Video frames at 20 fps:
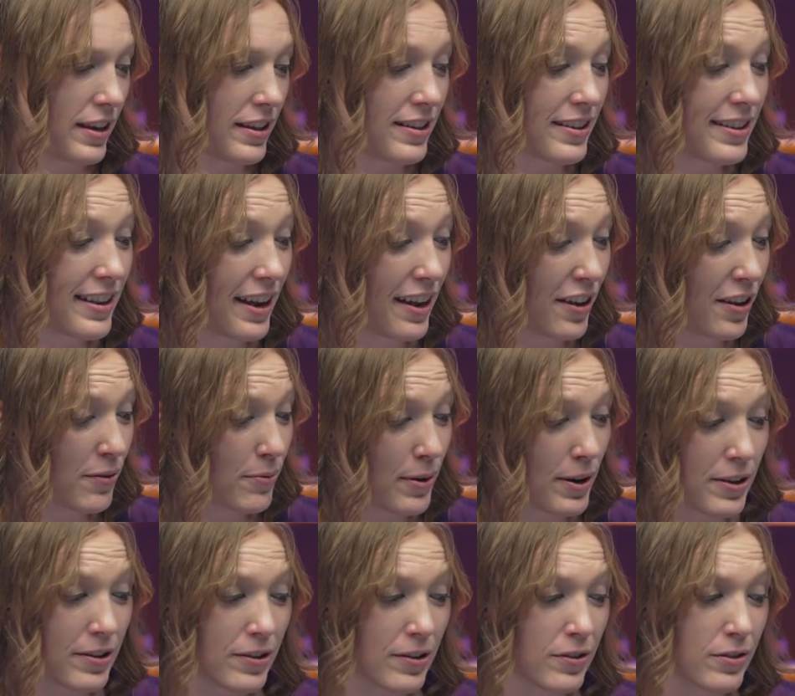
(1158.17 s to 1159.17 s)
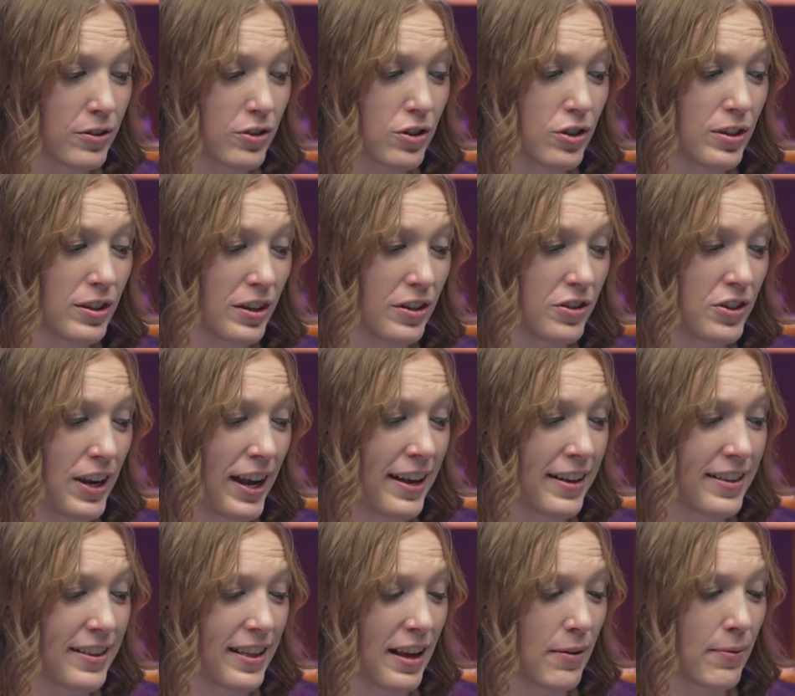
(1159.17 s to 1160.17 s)
Still, research
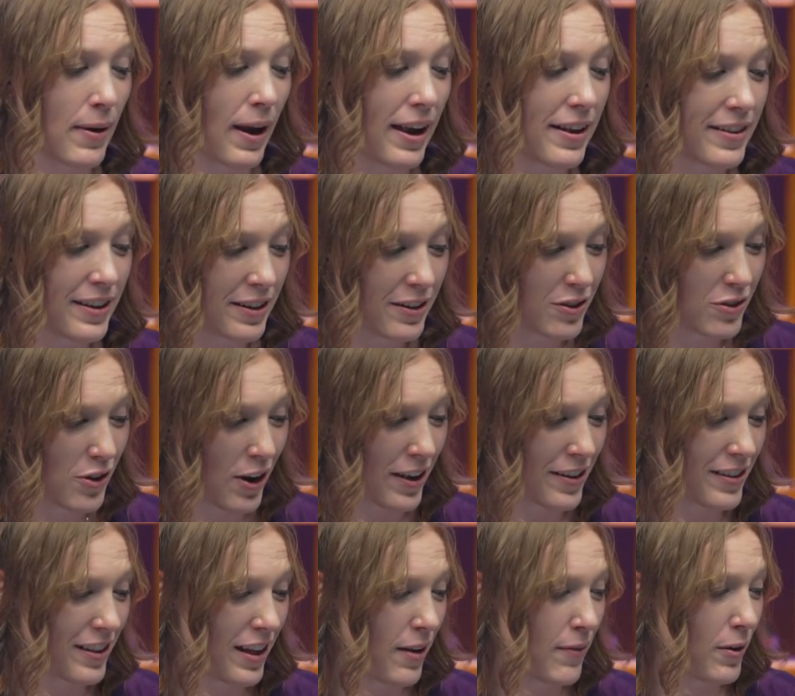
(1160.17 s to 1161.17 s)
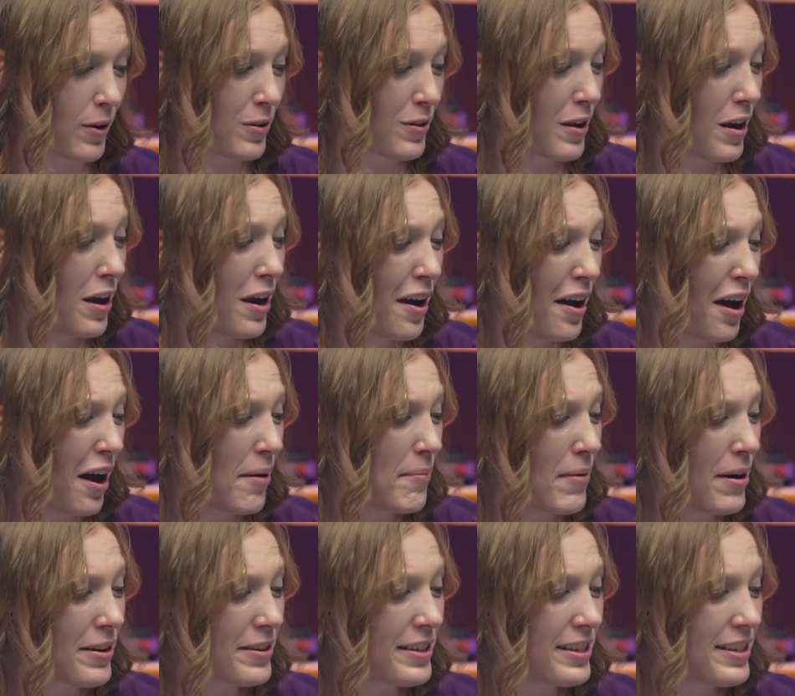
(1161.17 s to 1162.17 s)
suggests that rising stress levels
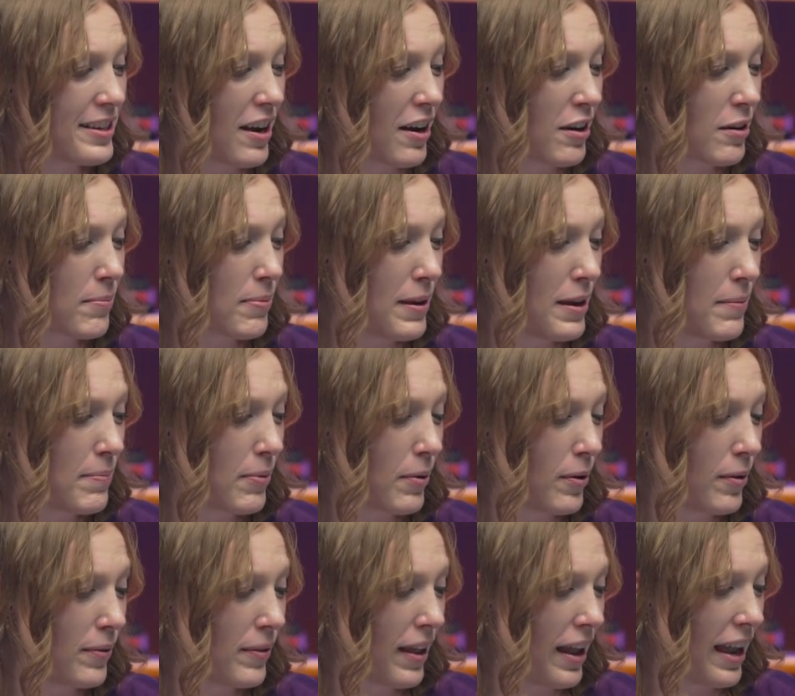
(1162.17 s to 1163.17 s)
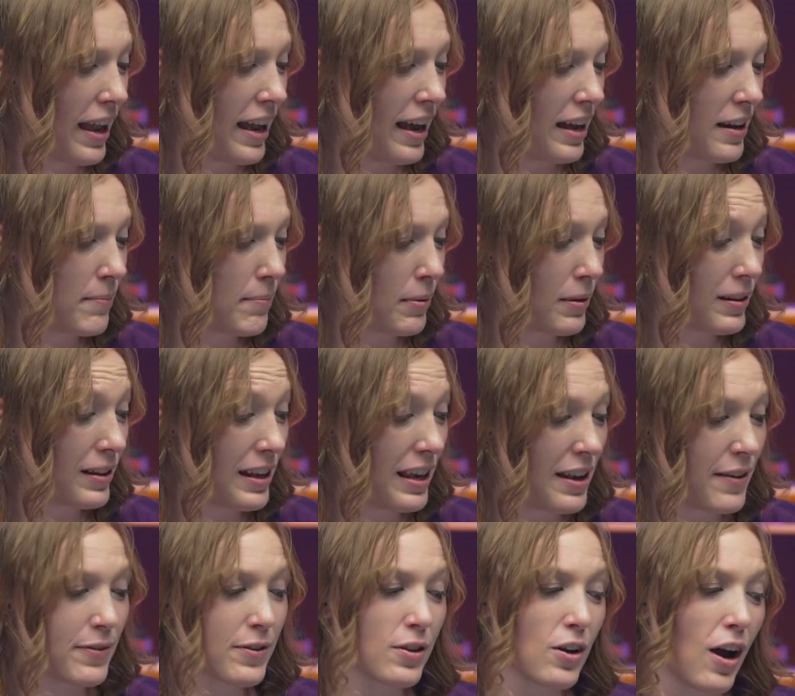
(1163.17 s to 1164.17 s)
amongst young people and
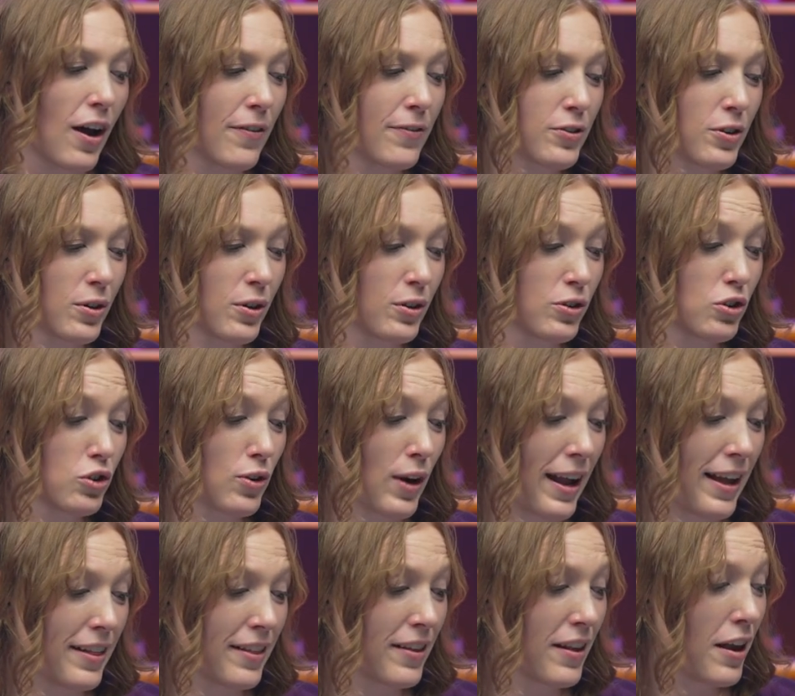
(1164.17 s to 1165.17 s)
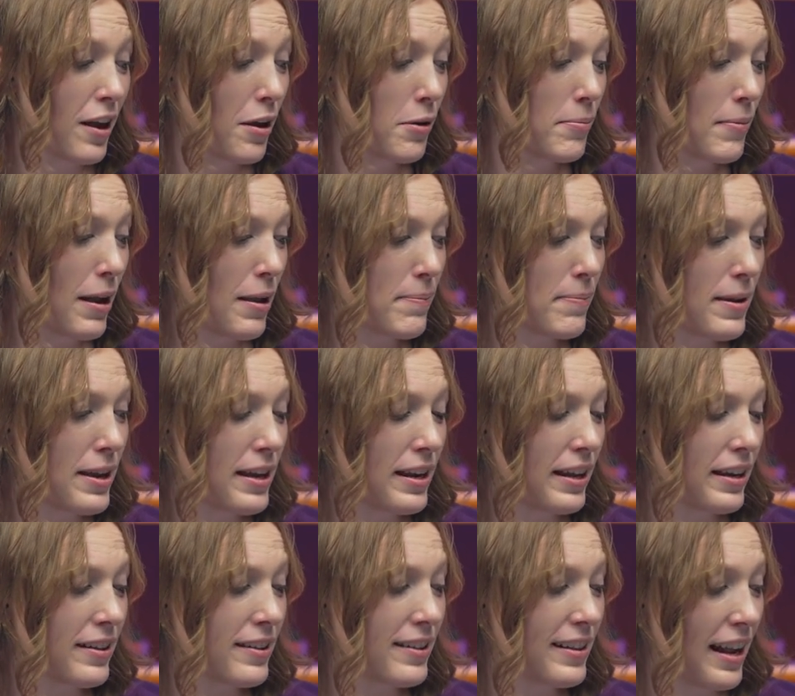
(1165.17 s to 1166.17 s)
believes soft girl trends might be an
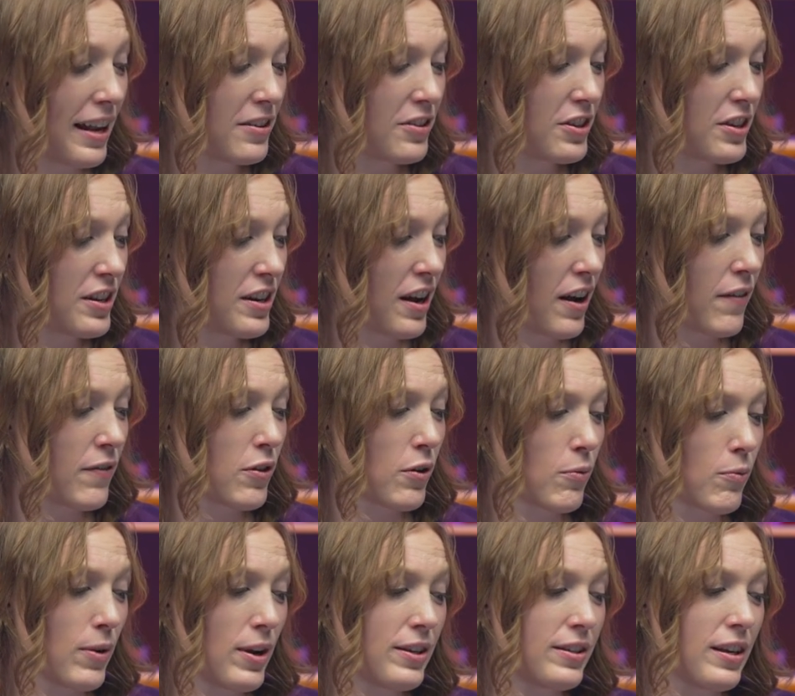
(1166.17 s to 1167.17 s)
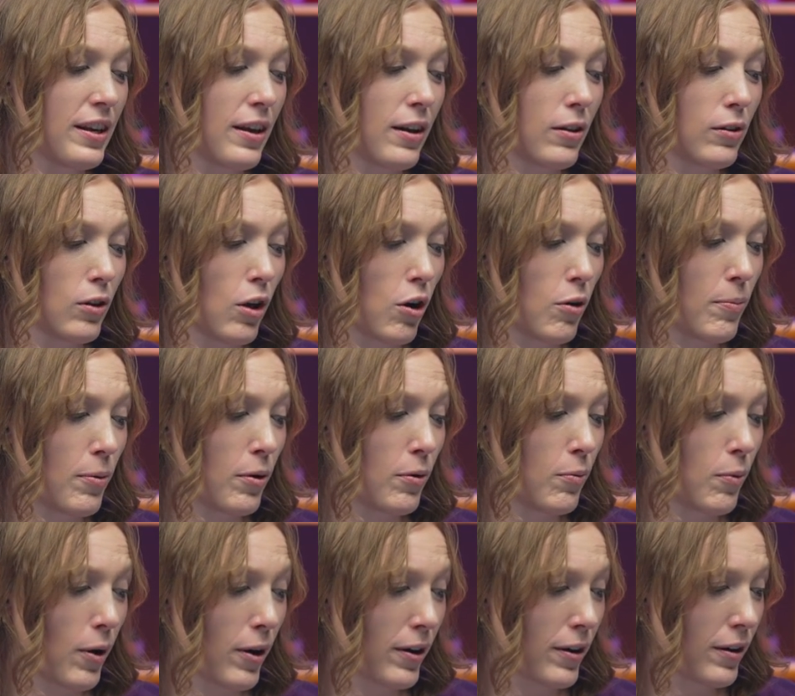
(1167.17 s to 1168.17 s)
extension of the recent global
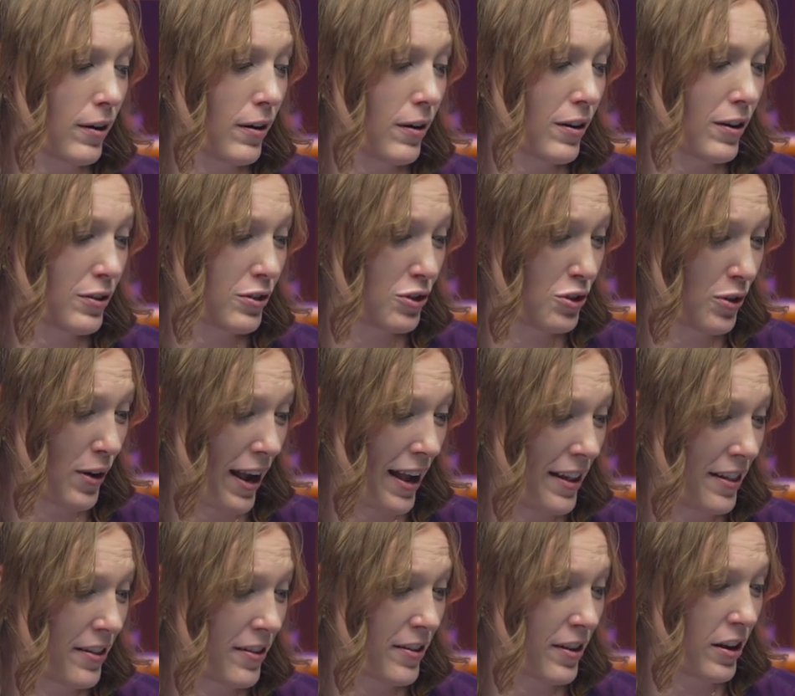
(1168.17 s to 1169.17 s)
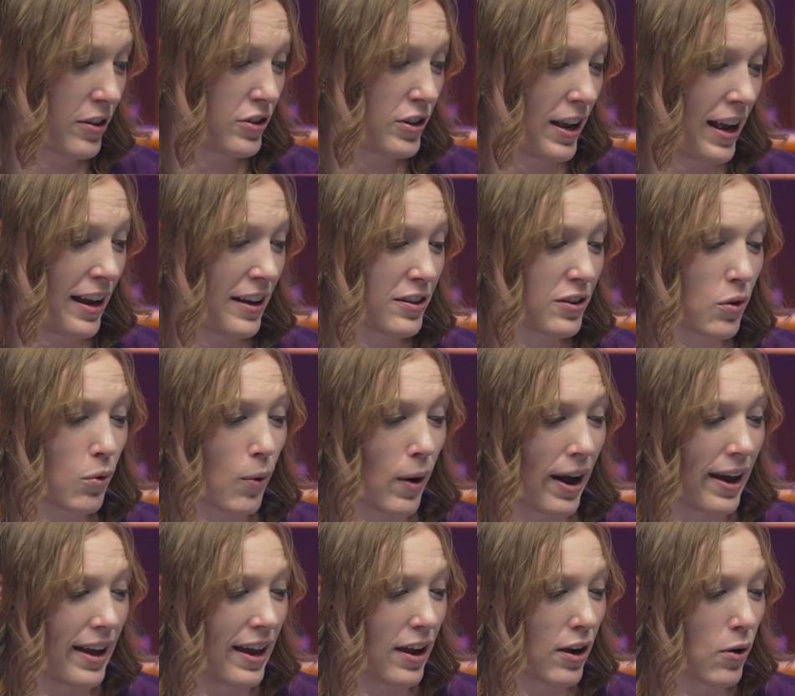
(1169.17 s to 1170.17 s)
work trends such as
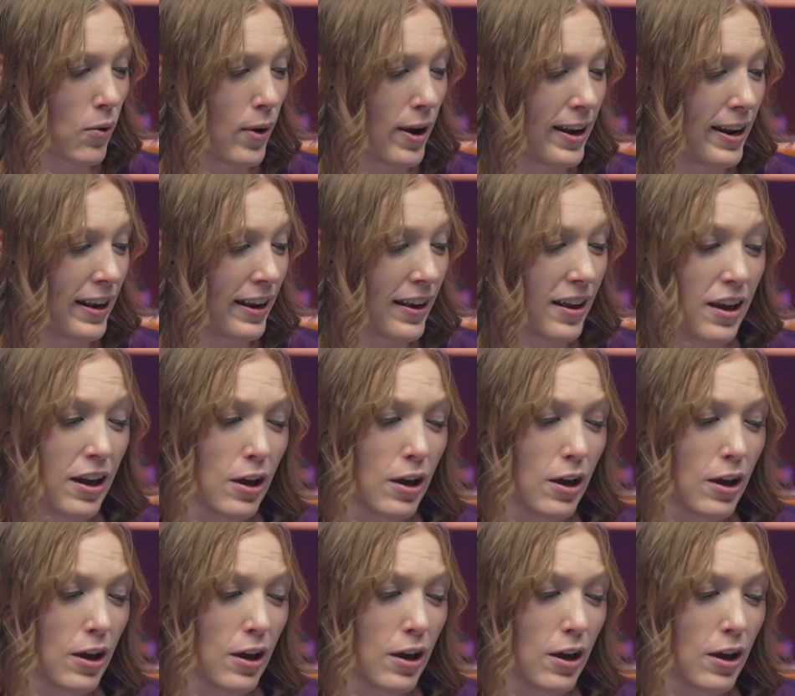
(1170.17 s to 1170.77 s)
quiet quitting,